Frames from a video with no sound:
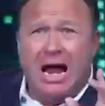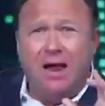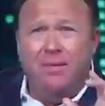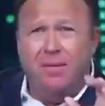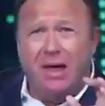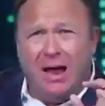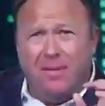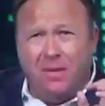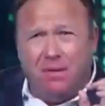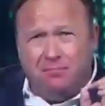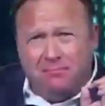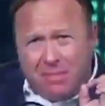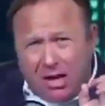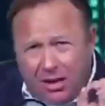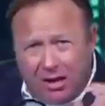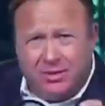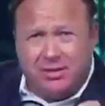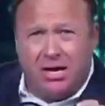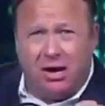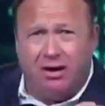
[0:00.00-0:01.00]
And the
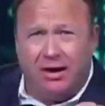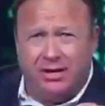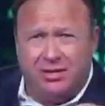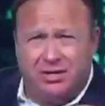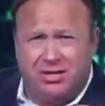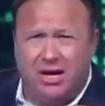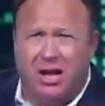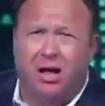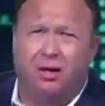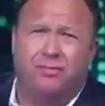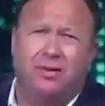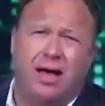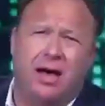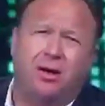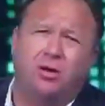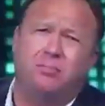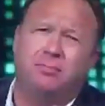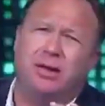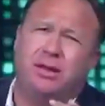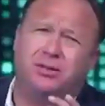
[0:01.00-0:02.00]
military itself,
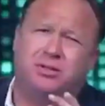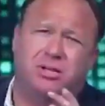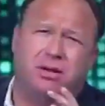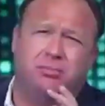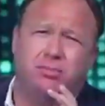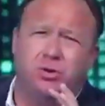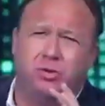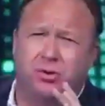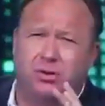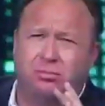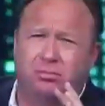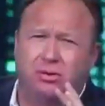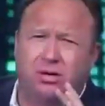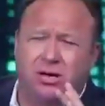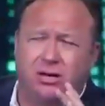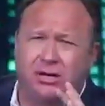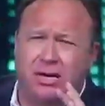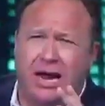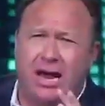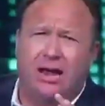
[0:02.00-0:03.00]
I don't mean some new
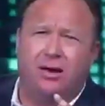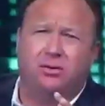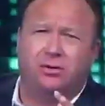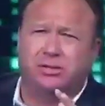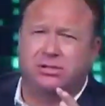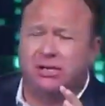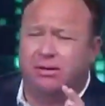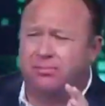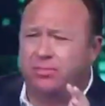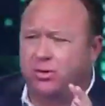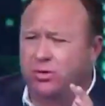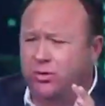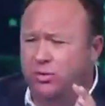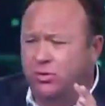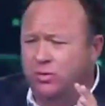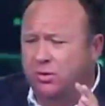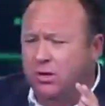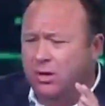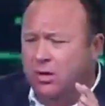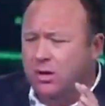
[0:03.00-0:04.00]
cadet or some
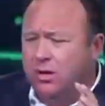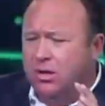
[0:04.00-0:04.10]
new